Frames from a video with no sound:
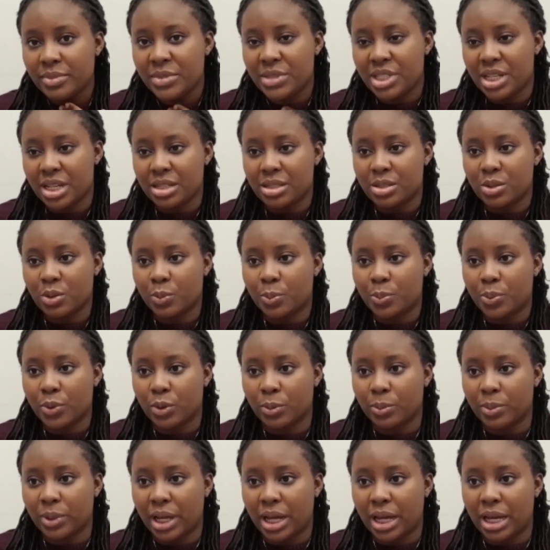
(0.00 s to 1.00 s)
dental
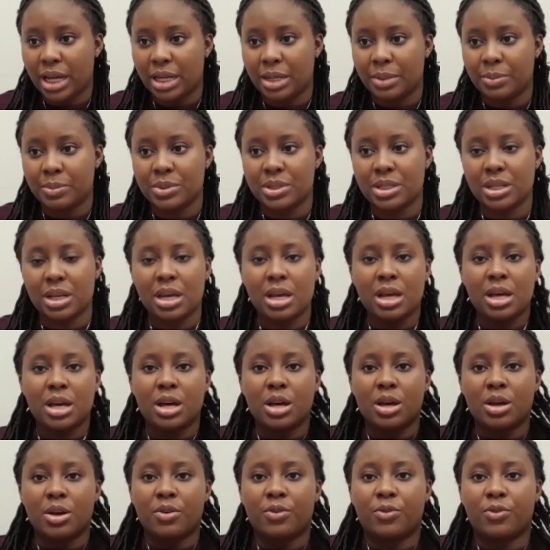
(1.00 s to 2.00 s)
problems
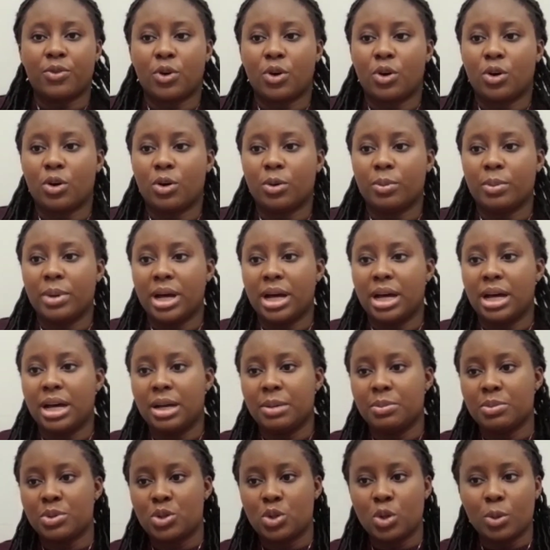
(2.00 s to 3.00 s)

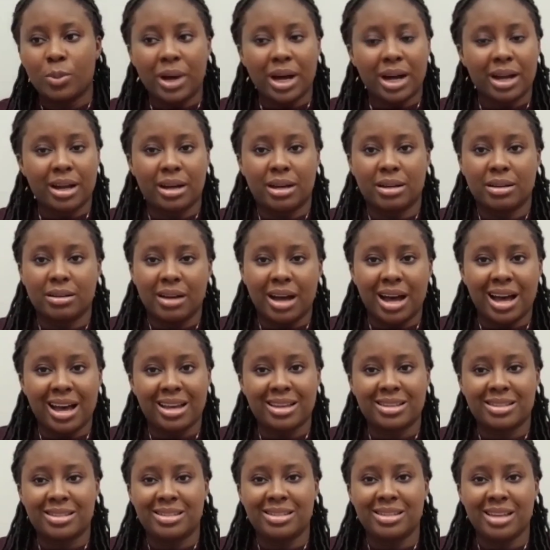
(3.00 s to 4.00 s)
from stomach
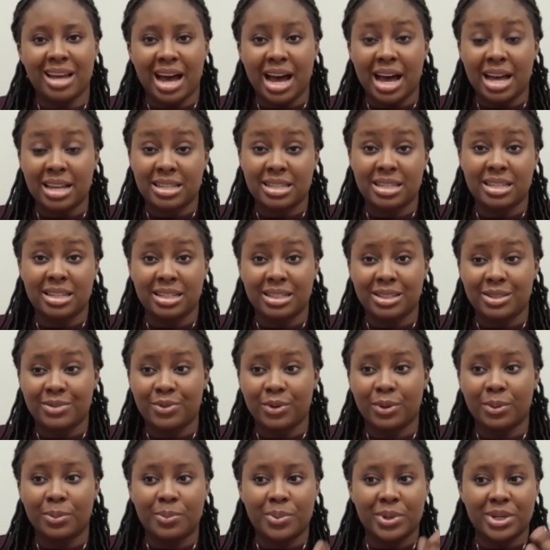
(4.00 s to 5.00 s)
acids,
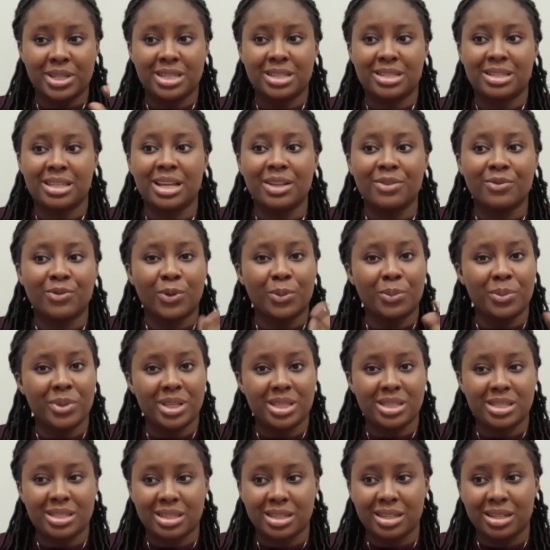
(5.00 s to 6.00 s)
from persistent
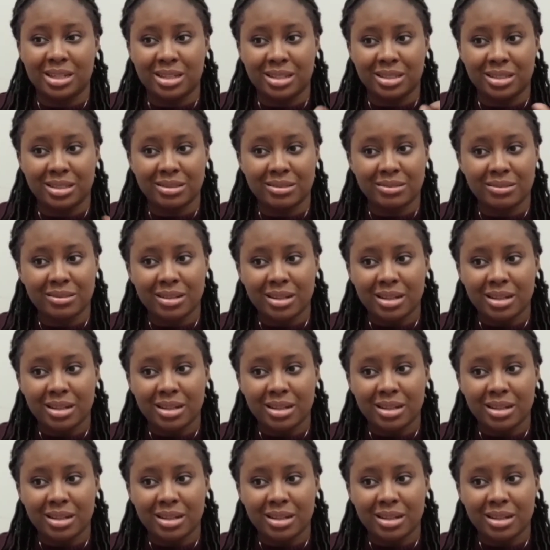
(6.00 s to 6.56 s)
vomiting,